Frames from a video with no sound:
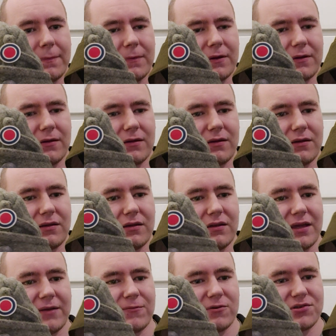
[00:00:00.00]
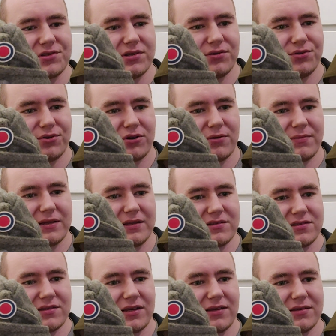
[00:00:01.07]
that was the norm, and
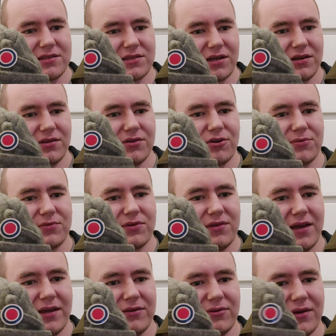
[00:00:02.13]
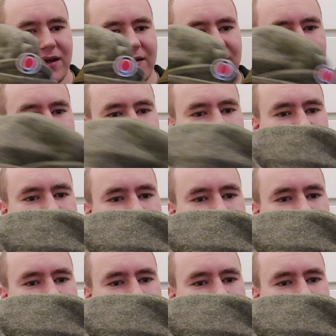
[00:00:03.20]
it's still the norm today to have that